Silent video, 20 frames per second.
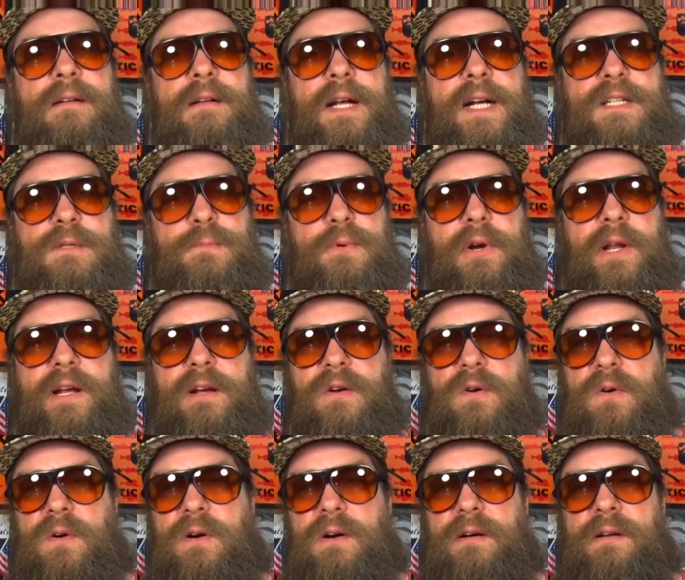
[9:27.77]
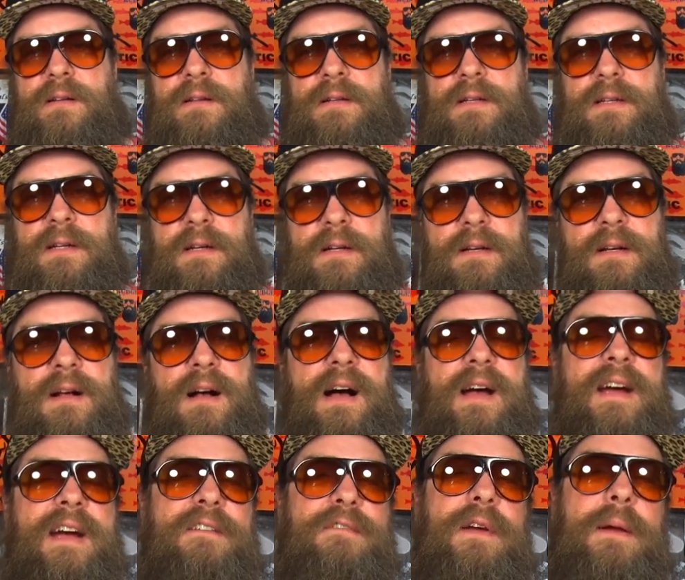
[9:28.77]
That's pretty cool. I
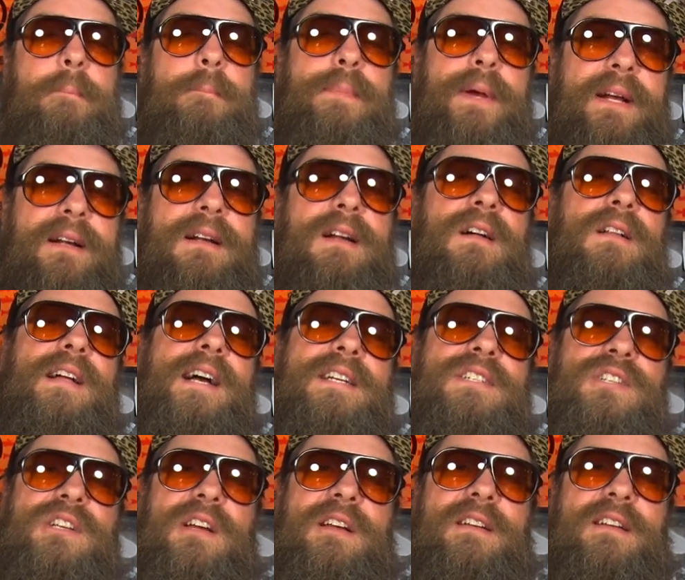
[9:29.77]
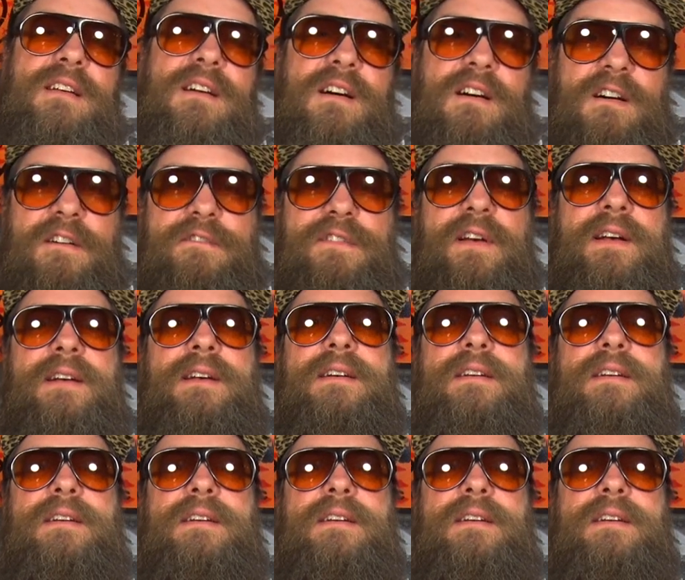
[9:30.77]
have a big collection of